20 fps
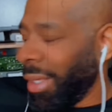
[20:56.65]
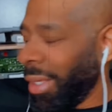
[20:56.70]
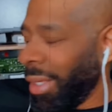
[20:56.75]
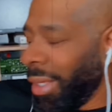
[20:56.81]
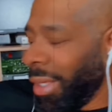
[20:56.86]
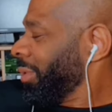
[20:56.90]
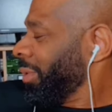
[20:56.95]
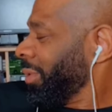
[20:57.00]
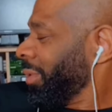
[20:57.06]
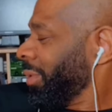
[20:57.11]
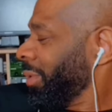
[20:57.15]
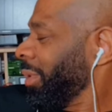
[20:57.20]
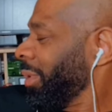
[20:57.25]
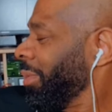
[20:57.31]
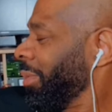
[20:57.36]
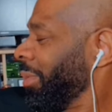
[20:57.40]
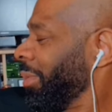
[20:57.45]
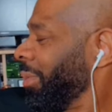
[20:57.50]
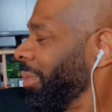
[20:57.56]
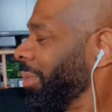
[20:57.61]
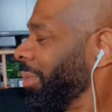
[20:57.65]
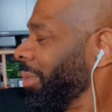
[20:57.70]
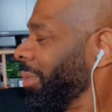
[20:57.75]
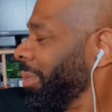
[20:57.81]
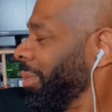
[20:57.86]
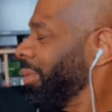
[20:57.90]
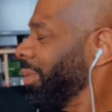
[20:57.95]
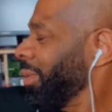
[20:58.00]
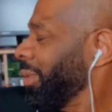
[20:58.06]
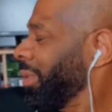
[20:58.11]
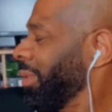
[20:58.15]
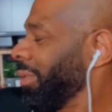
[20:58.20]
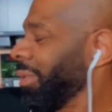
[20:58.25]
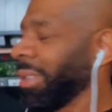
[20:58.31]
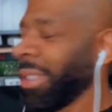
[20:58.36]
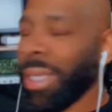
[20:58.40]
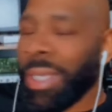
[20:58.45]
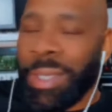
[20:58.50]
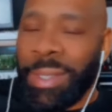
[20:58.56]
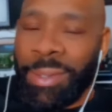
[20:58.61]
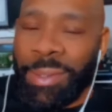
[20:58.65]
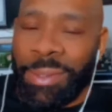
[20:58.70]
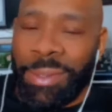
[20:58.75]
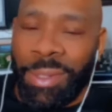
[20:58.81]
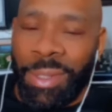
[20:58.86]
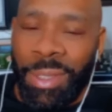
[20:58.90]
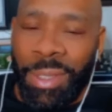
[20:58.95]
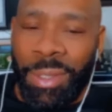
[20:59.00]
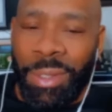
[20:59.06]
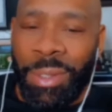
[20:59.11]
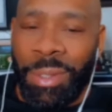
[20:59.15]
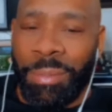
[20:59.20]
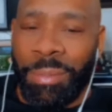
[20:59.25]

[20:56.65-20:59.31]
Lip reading: We'll see what that is all